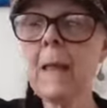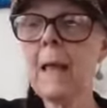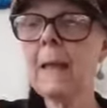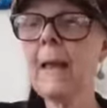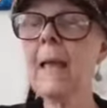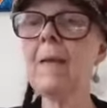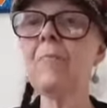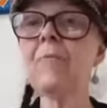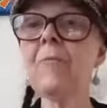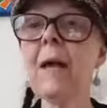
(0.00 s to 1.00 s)
And I
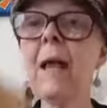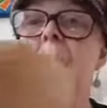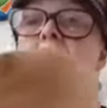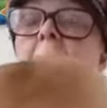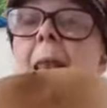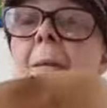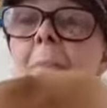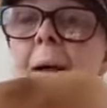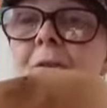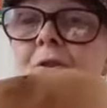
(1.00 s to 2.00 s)
have a
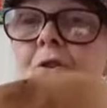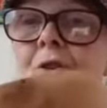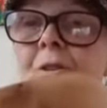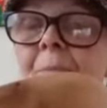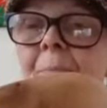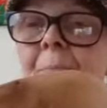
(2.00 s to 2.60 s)
calabash.